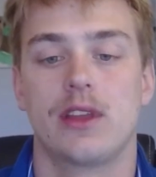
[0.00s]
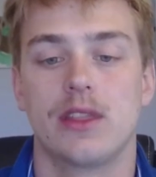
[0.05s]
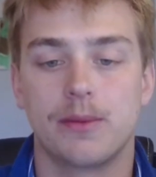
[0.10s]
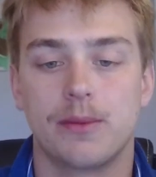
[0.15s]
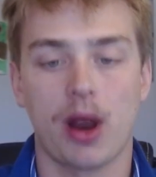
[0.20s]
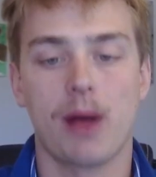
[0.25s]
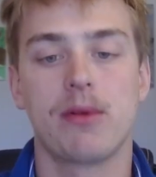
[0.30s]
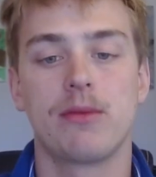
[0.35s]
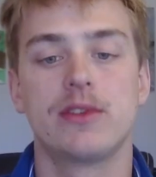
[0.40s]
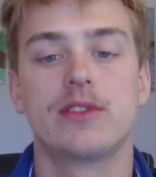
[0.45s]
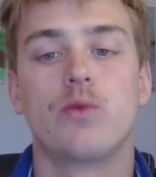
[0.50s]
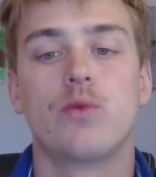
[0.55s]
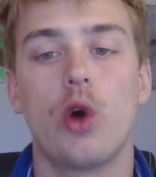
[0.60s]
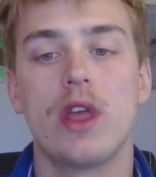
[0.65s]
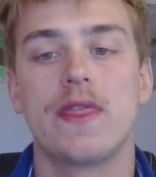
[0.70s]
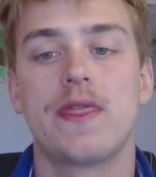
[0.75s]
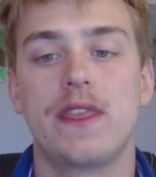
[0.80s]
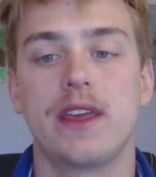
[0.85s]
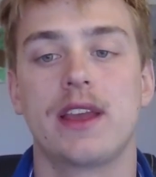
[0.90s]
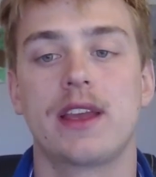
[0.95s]
The problem is one
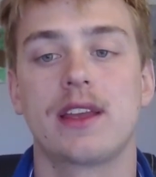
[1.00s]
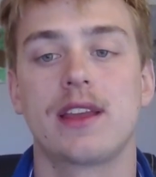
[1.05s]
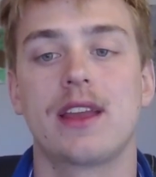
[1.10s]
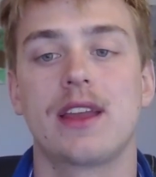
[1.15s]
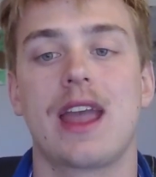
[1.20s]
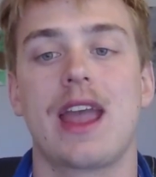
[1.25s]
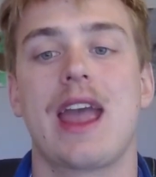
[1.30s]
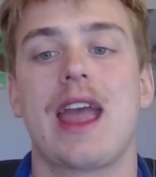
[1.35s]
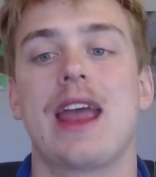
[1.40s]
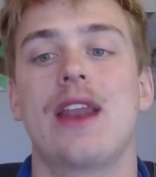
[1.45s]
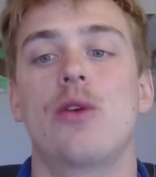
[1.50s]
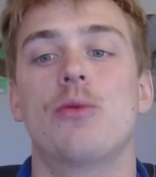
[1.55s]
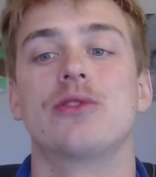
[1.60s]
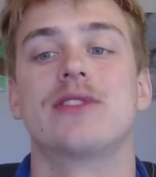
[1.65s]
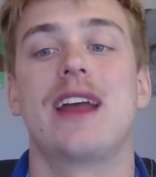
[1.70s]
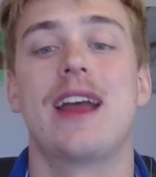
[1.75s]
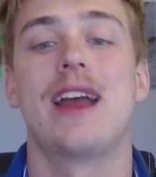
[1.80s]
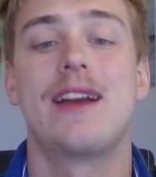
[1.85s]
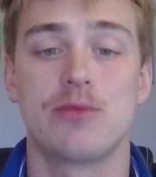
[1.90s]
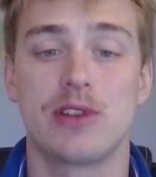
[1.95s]
thing, and almost
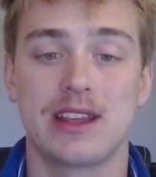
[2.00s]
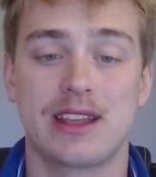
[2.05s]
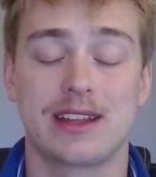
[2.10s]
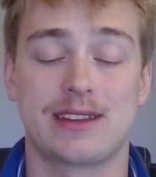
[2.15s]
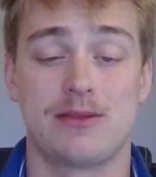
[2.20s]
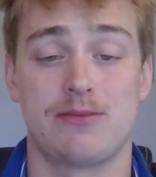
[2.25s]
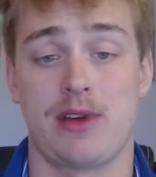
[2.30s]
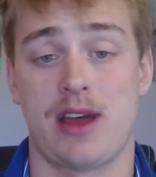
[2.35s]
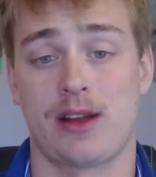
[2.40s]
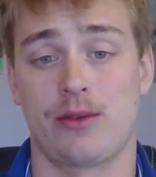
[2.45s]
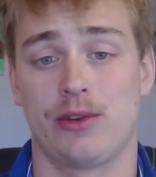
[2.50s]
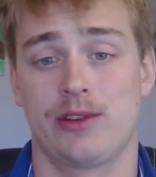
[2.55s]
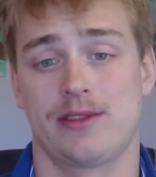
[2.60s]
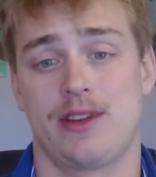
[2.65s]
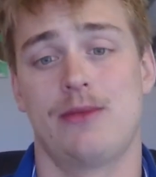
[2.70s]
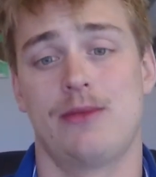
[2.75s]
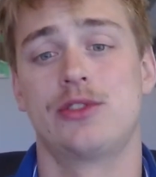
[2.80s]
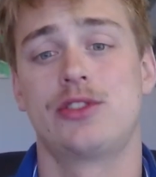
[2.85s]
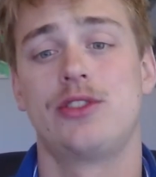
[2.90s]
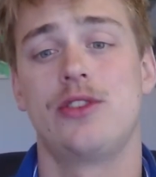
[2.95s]
everybody gets it backwards.
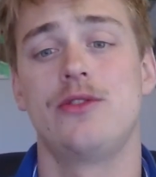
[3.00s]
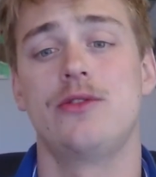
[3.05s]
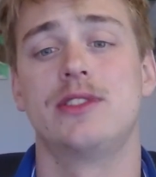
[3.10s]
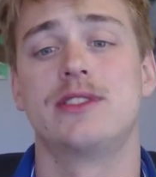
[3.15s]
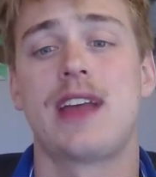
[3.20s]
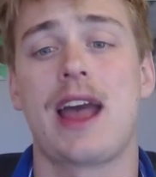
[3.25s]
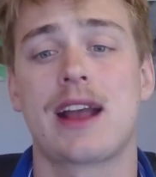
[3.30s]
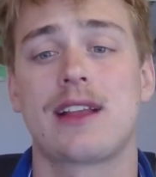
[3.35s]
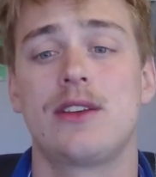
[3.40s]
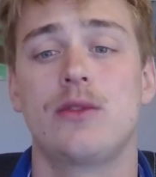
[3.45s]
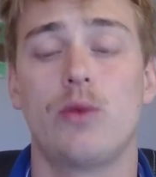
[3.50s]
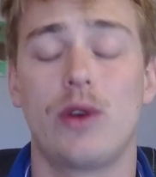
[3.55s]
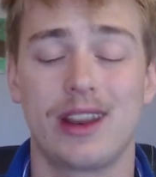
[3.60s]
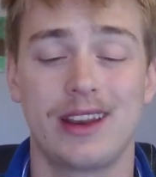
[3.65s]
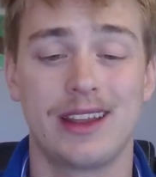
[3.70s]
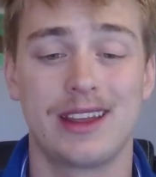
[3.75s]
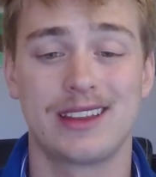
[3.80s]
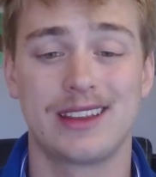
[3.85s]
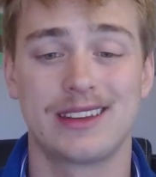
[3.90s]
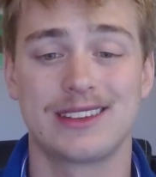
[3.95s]
I'm going to show you exactly what it
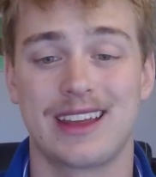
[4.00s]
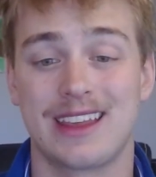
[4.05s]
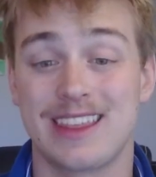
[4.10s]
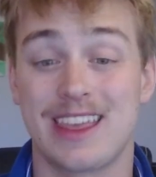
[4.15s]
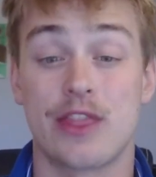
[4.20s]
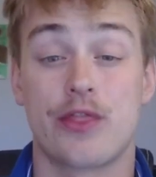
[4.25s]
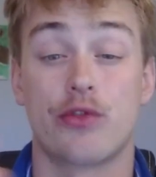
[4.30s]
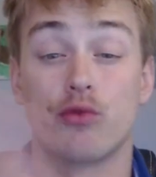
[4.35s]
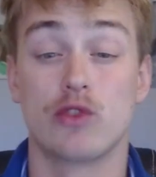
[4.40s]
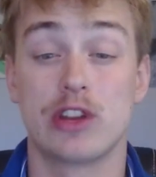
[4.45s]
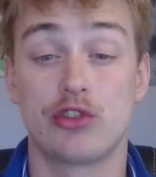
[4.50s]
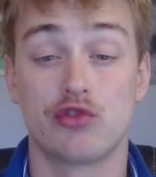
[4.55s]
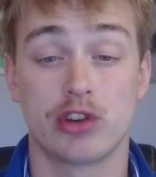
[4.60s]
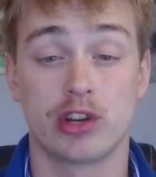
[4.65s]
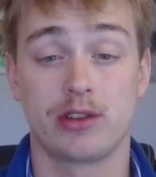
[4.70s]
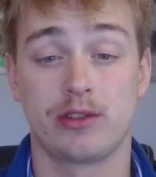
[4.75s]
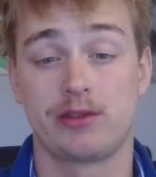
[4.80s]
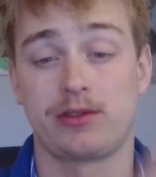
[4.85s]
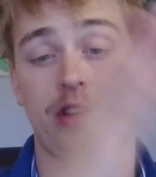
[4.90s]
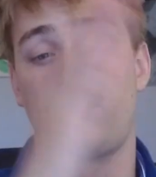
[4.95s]
is and then 3
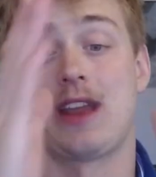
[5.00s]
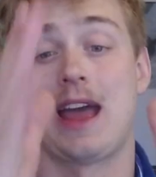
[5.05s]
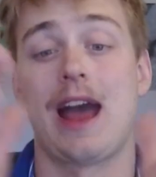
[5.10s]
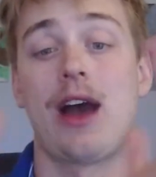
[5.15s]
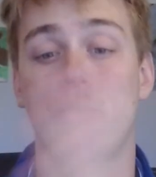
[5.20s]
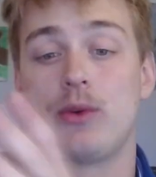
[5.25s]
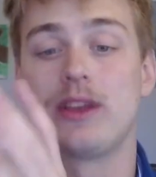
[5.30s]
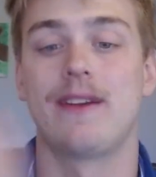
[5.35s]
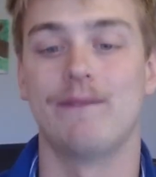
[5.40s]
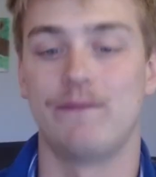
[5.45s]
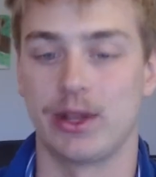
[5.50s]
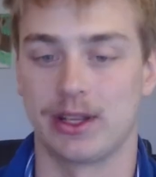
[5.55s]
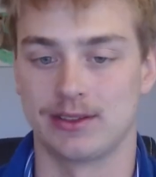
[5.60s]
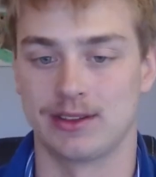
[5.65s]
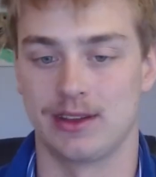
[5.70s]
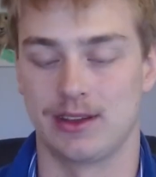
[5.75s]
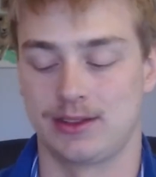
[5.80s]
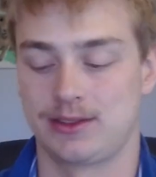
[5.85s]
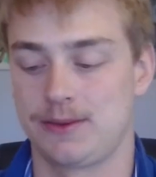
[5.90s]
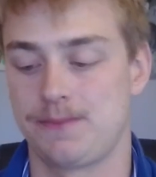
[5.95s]
drills on how we can fix
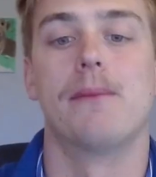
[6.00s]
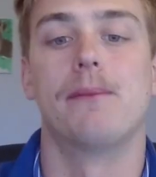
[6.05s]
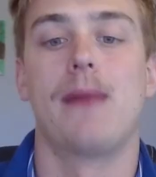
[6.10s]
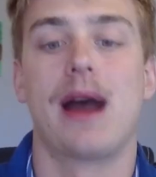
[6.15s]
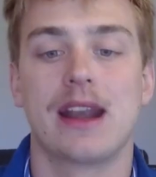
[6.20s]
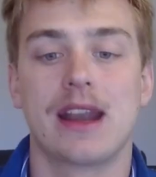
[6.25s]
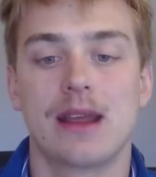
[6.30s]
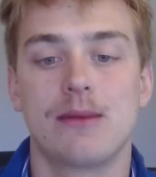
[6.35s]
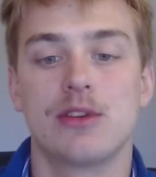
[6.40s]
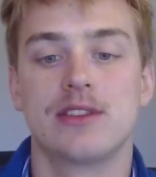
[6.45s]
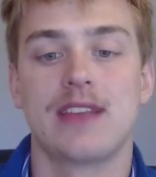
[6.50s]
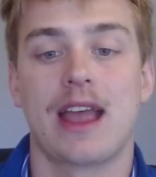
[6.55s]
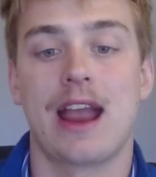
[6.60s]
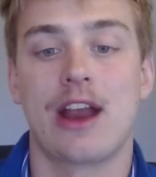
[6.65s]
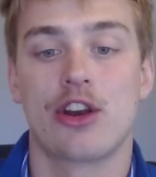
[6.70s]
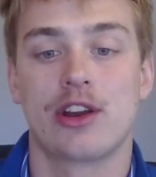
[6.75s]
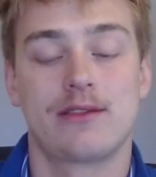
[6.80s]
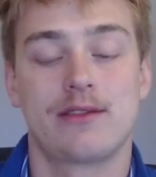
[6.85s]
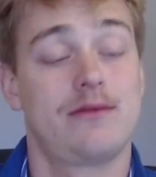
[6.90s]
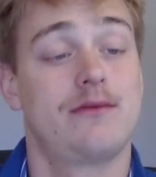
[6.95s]
this. My name is
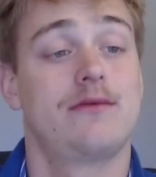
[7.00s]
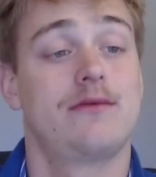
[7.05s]
Aaron.